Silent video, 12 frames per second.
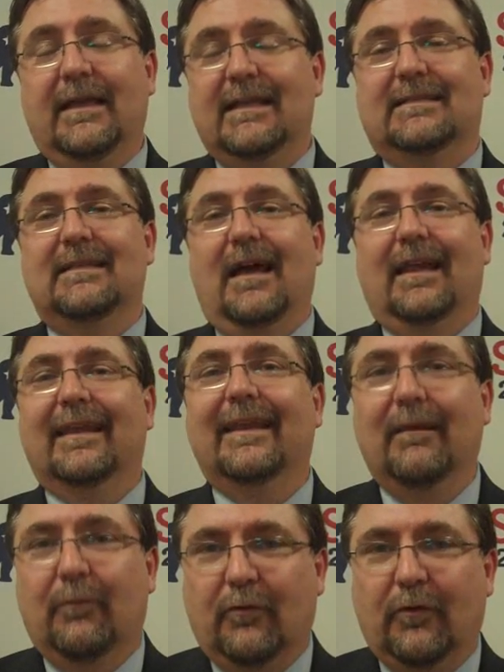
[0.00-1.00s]
he's not
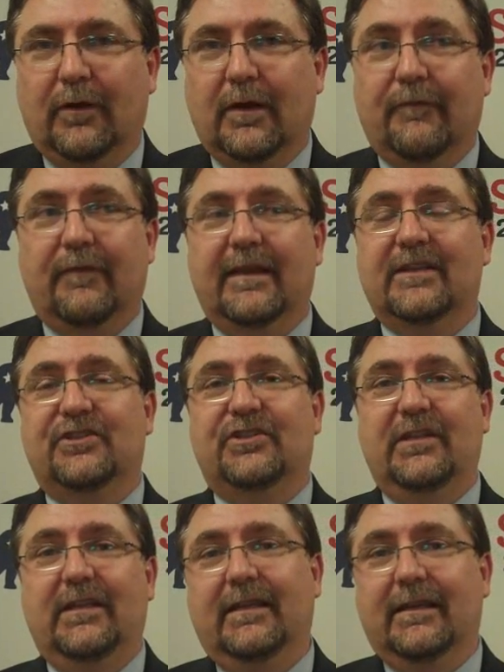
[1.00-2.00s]
liberal enough, and that
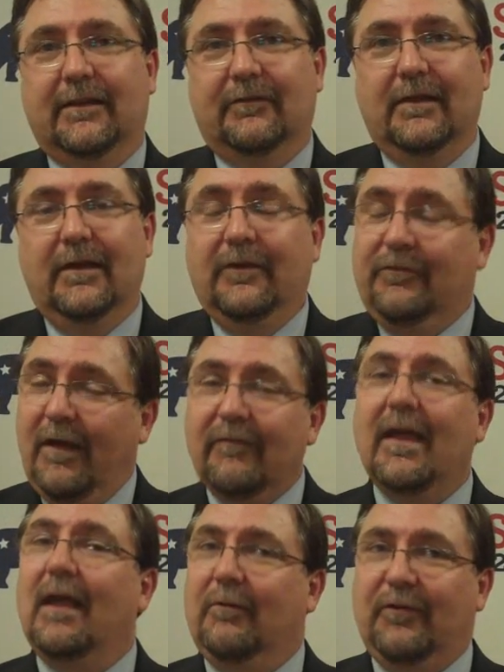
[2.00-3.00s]
she is. So I've
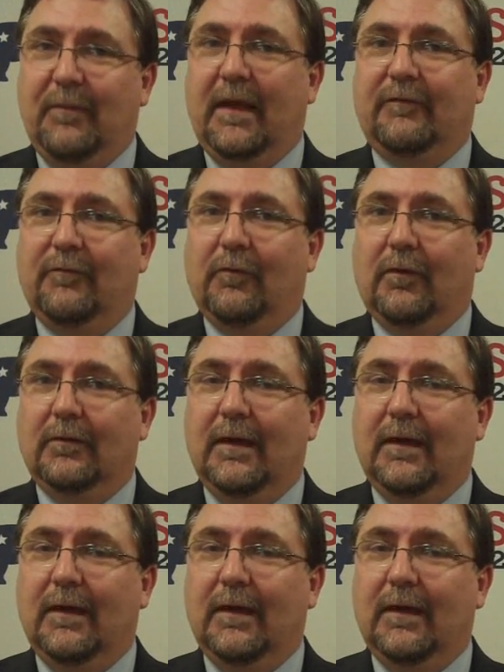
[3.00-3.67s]
got respect for her.